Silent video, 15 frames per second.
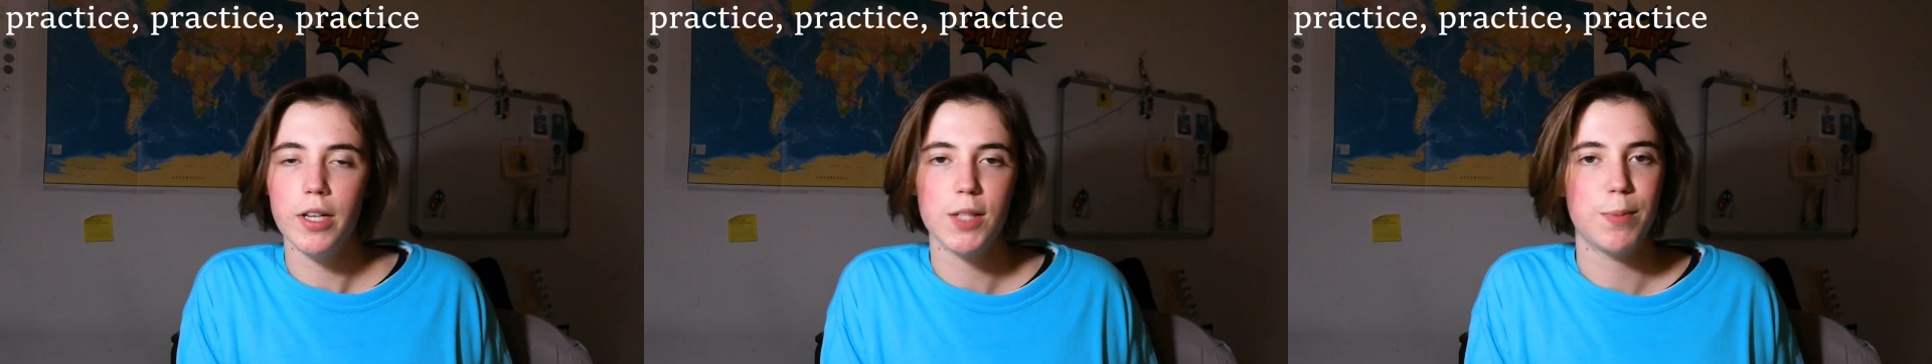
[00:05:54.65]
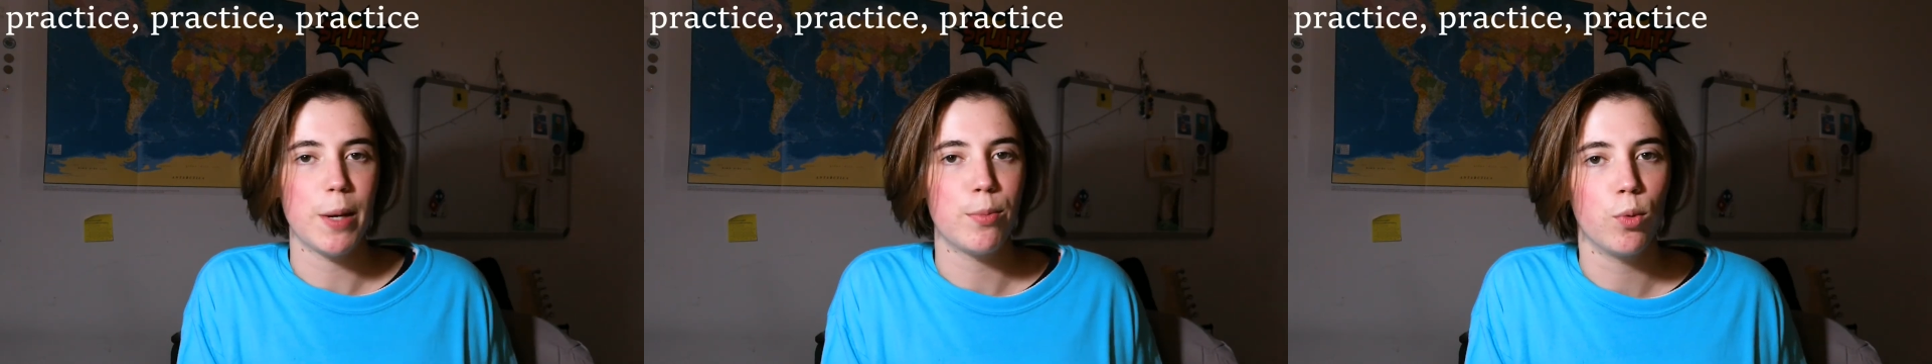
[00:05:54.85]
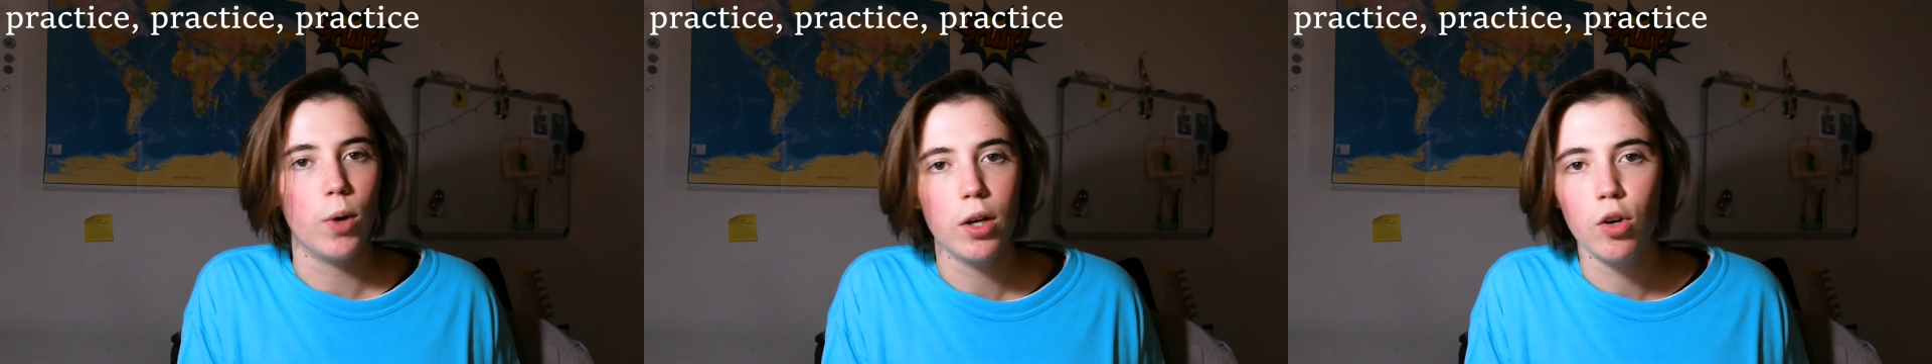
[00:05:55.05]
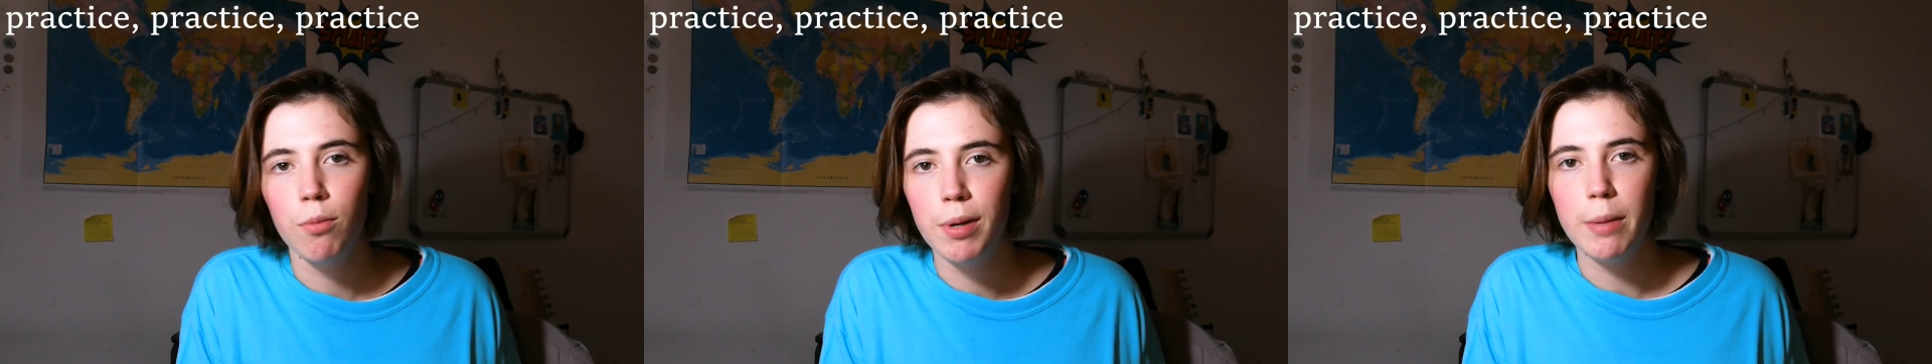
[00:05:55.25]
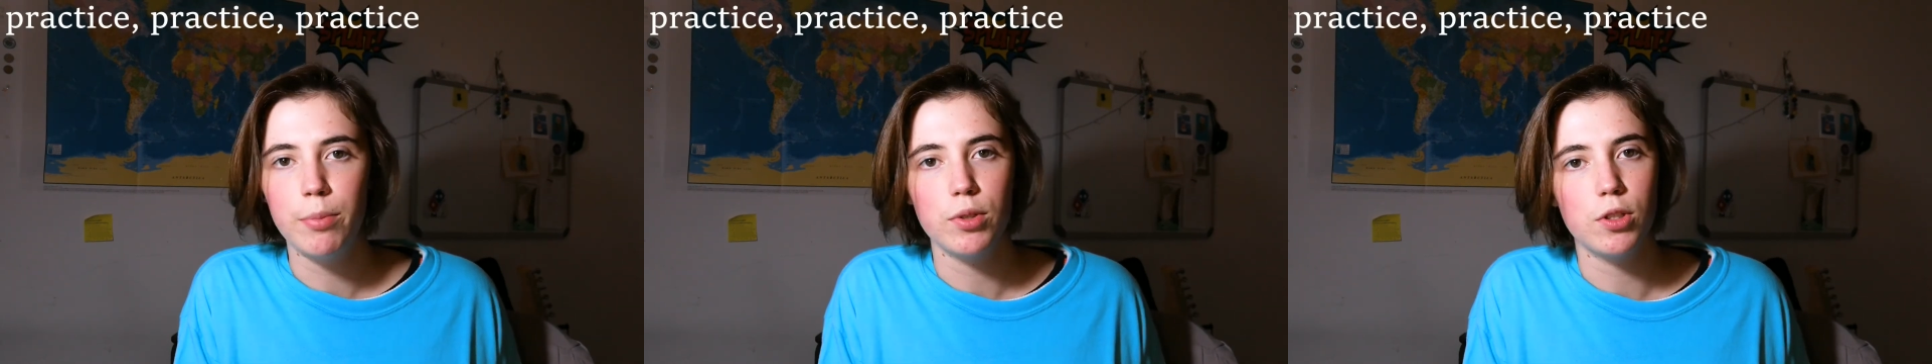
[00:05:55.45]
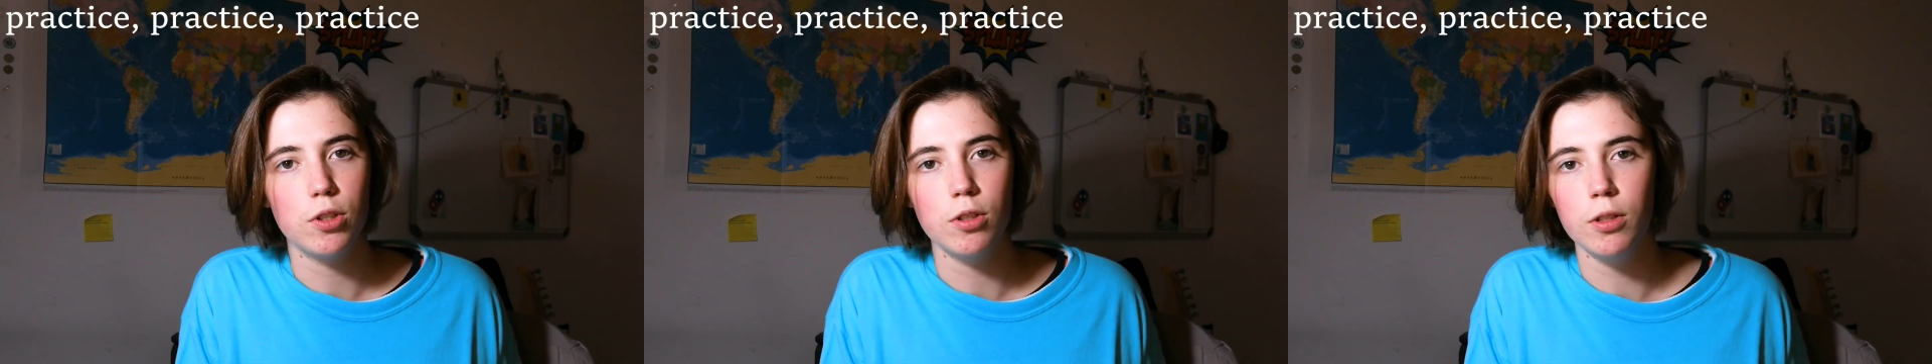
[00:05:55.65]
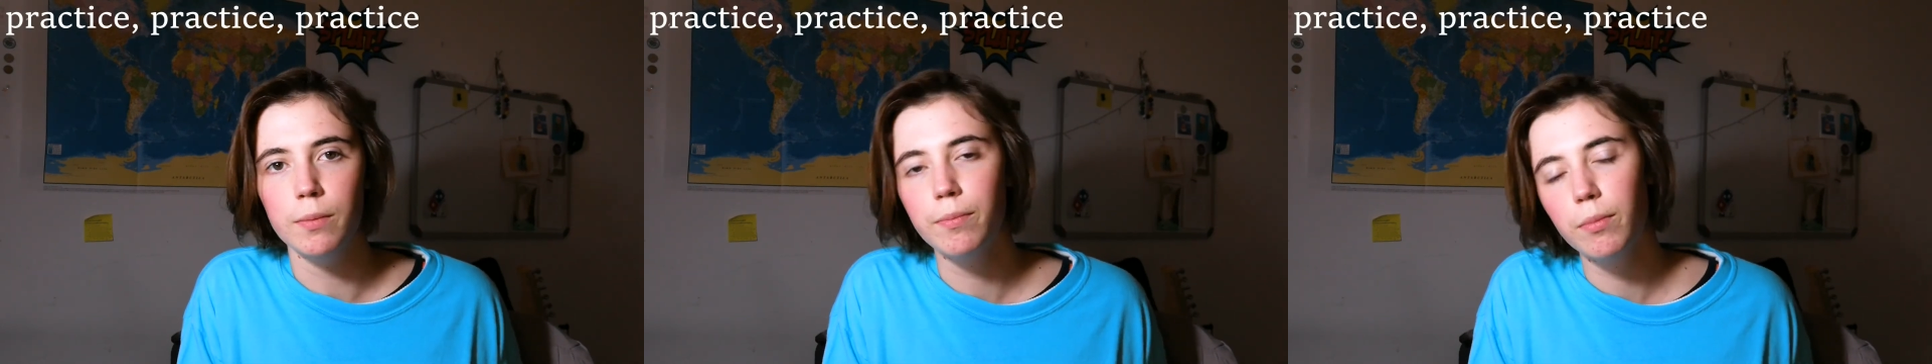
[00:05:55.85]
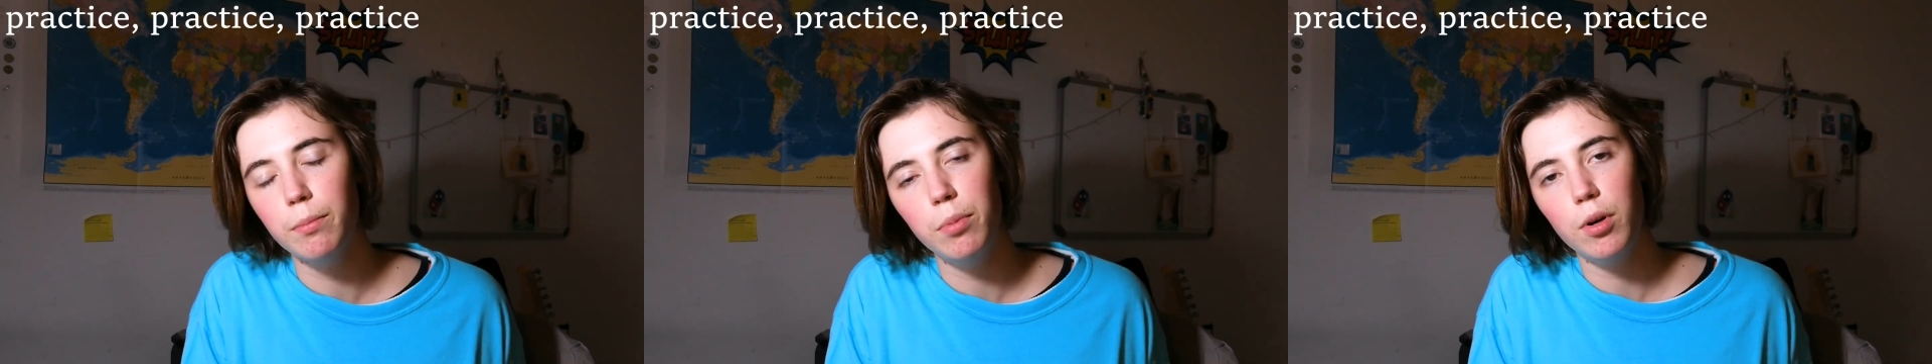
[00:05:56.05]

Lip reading: it's paper 1 or paper 2,